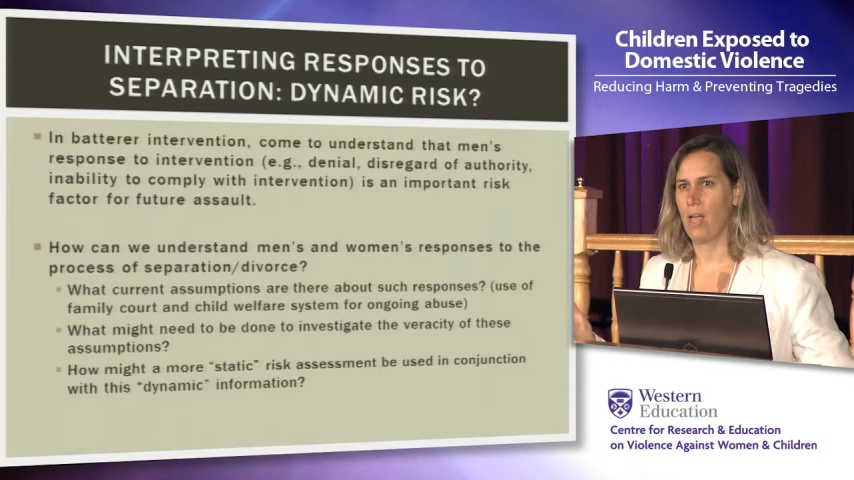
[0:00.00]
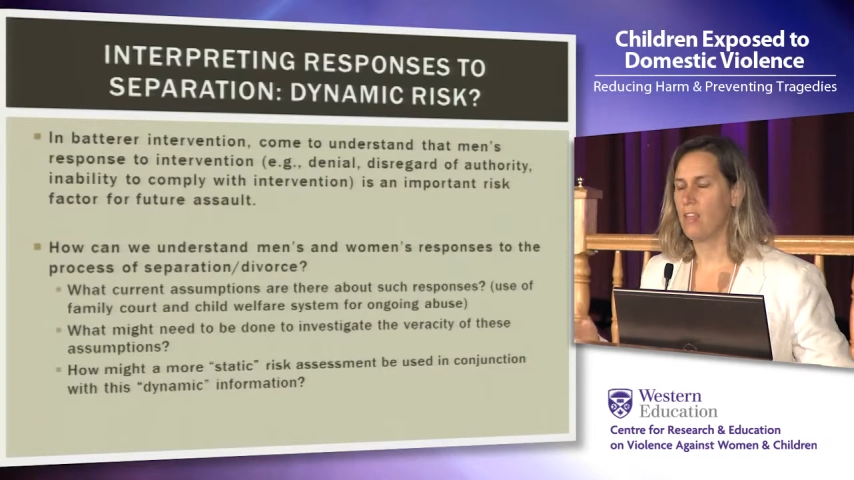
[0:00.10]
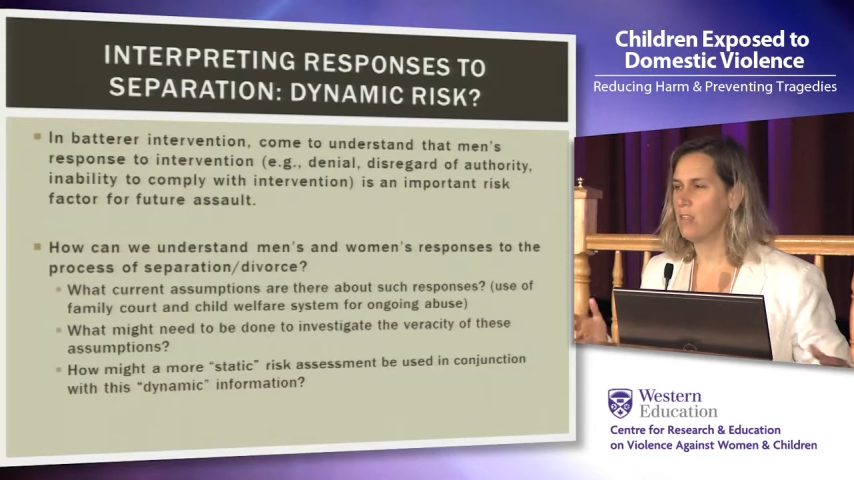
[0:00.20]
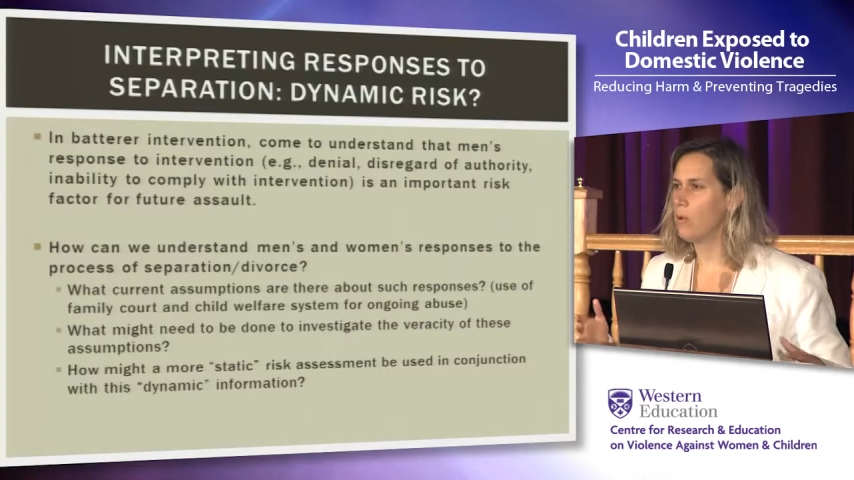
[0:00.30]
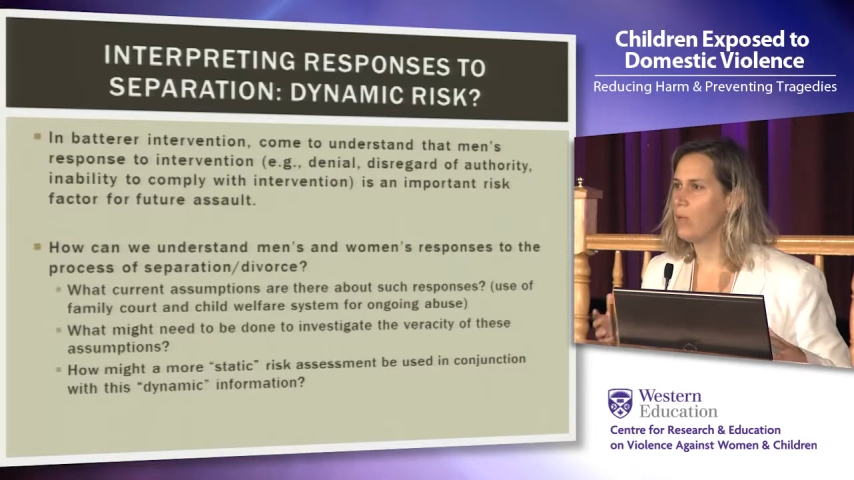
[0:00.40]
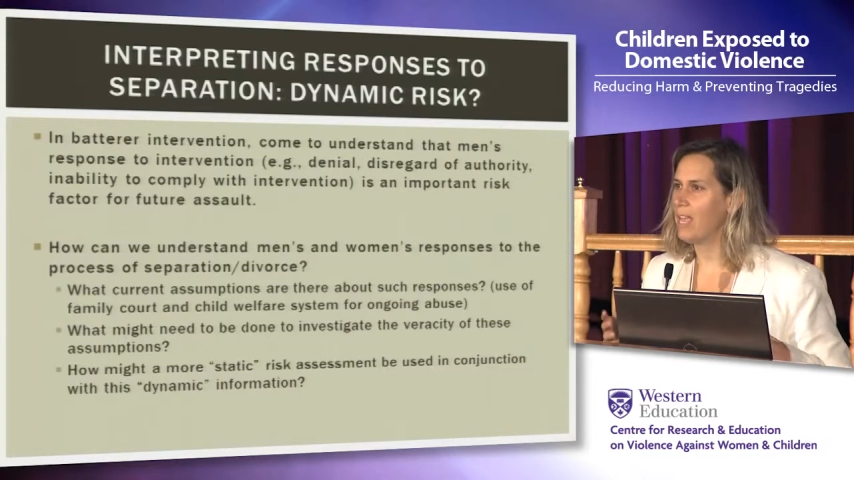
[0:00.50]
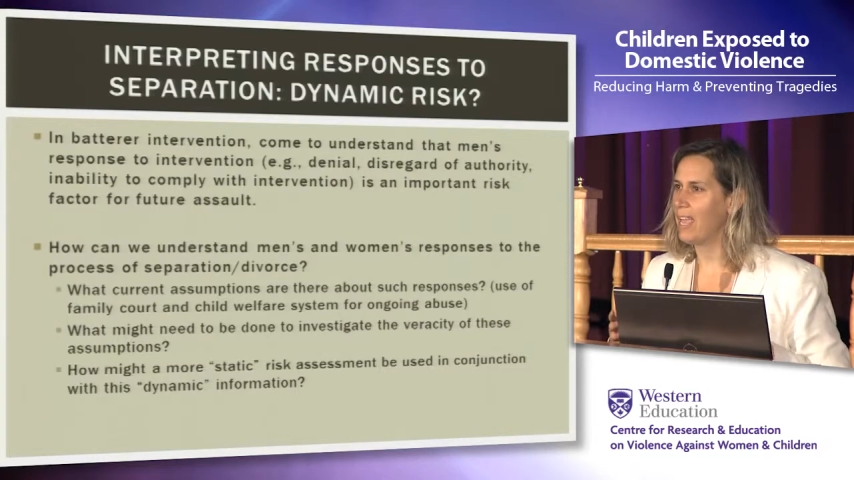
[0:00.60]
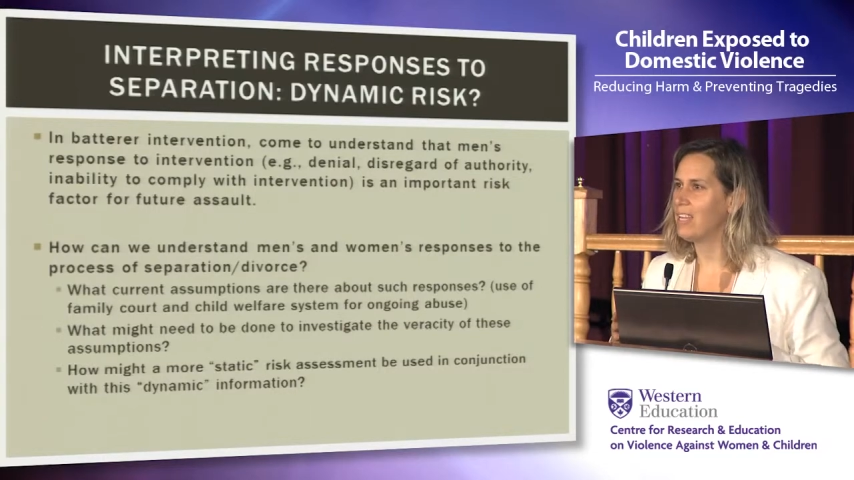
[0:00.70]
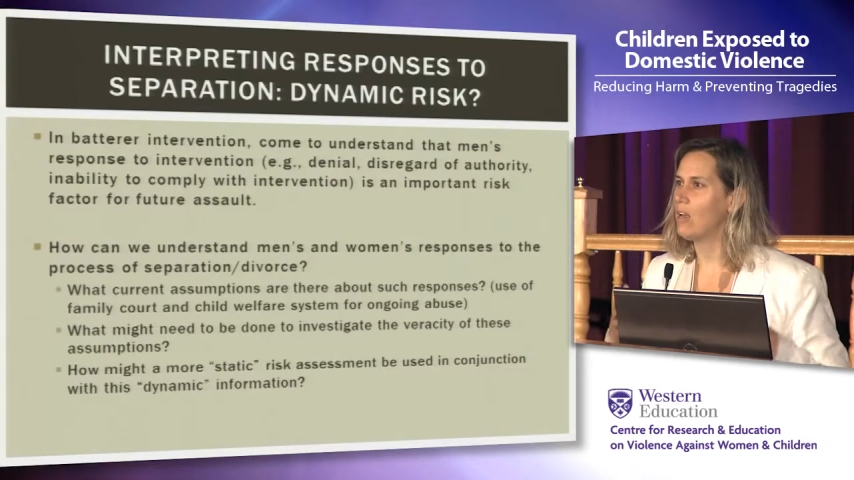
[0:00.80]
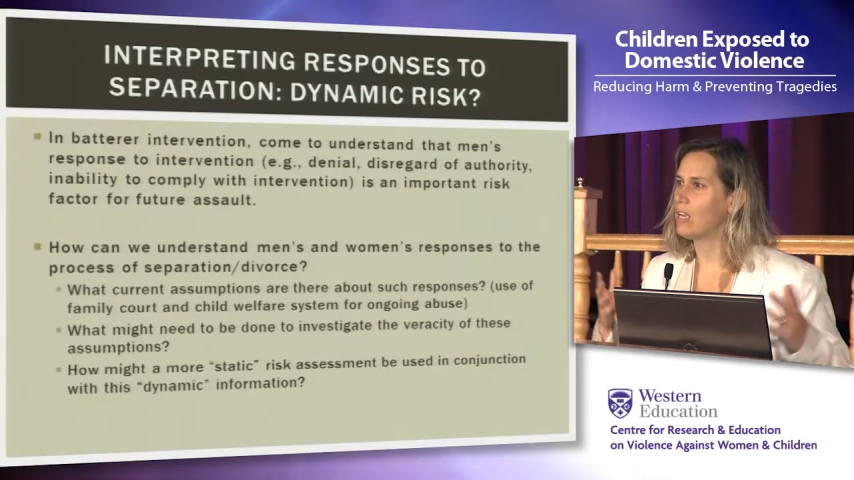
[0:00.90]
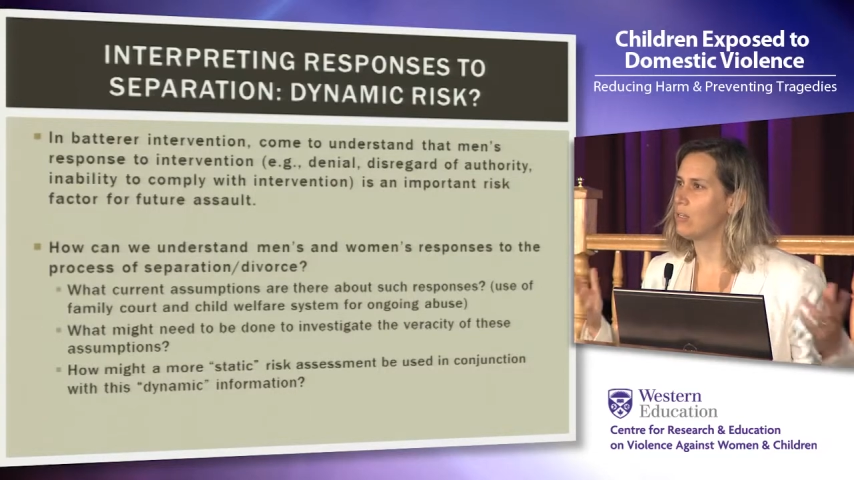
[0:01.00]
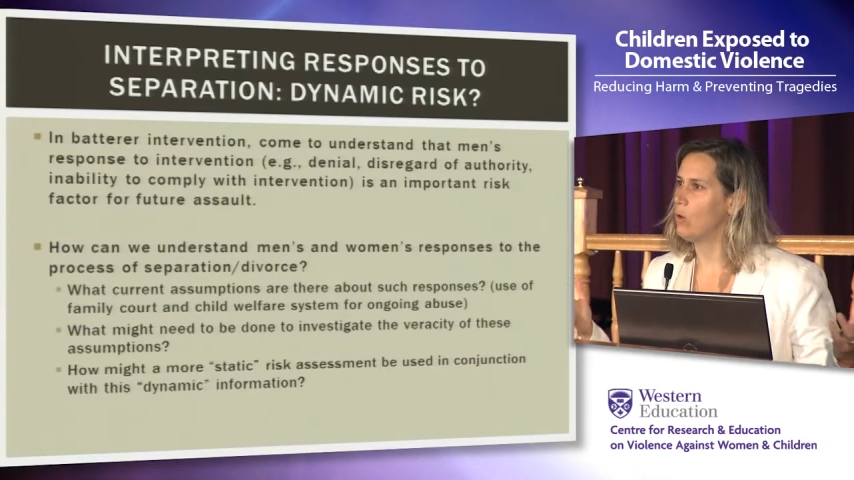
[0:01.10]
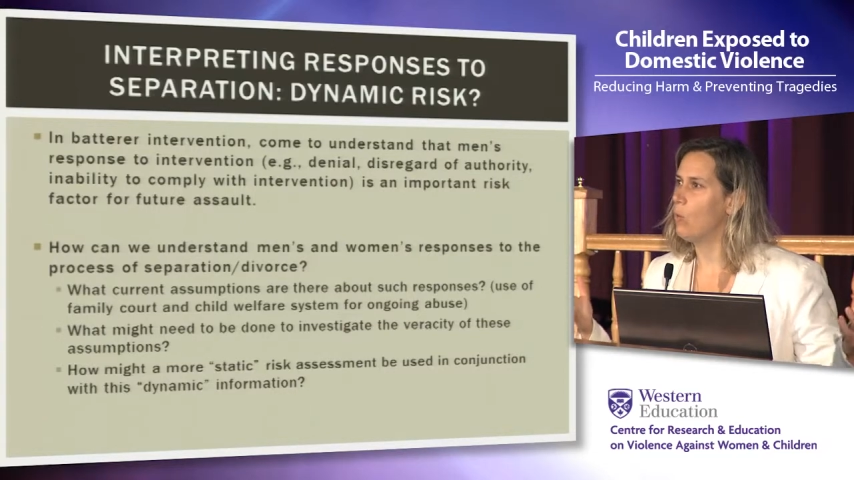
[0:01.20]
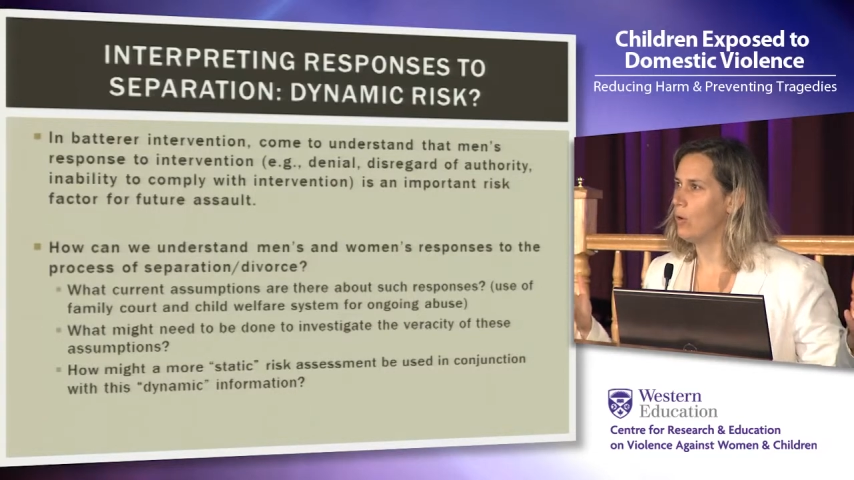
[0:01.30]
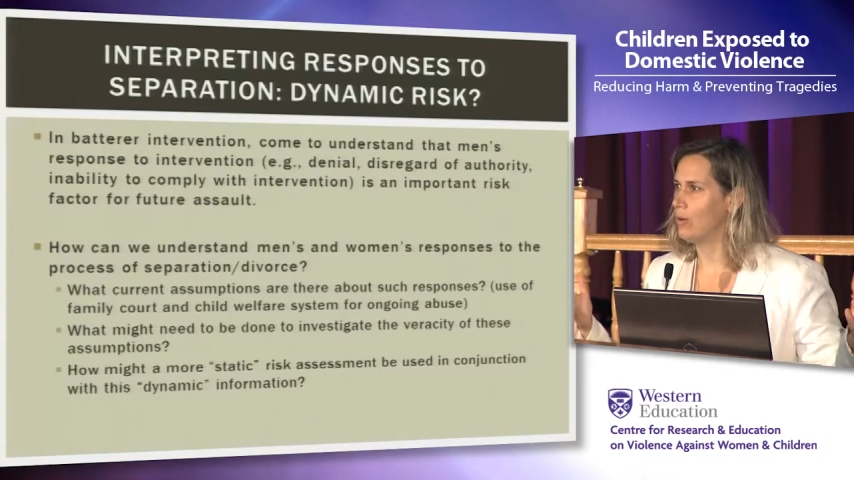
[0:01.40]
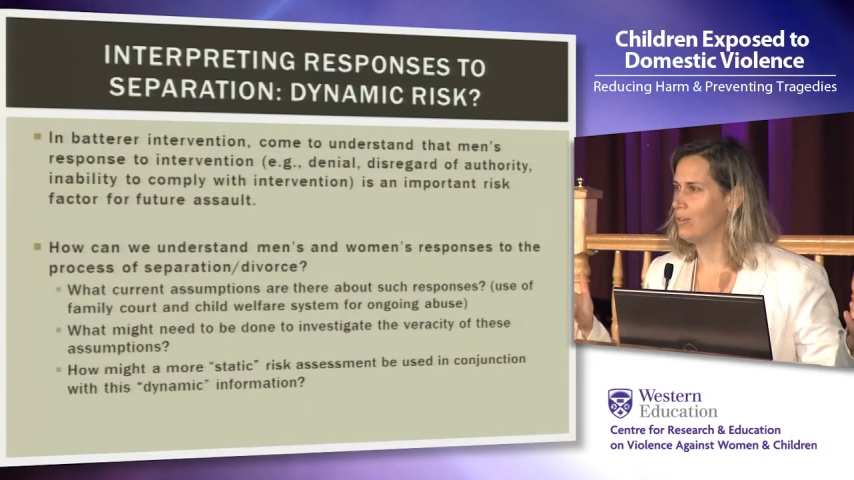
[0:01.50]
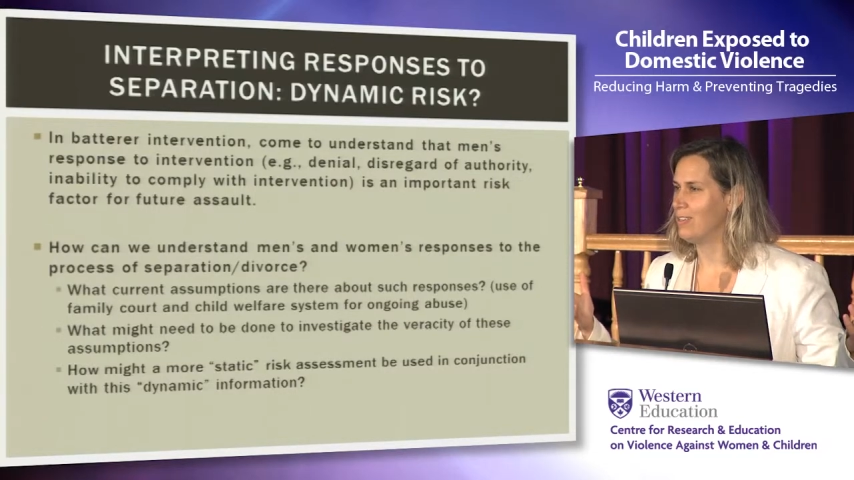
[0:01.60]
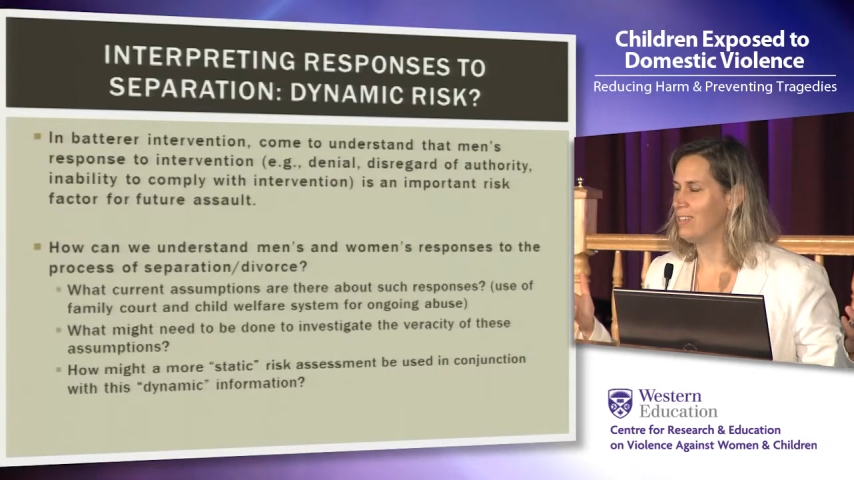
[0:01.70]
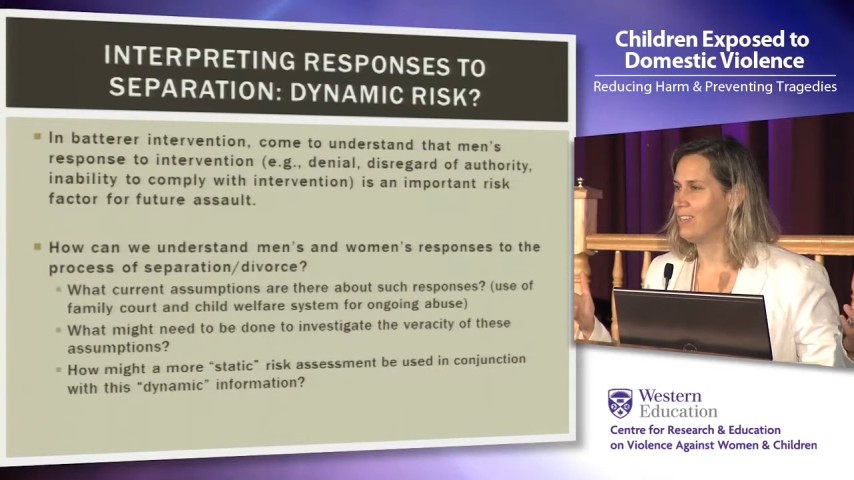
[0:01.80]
I think we can't ignore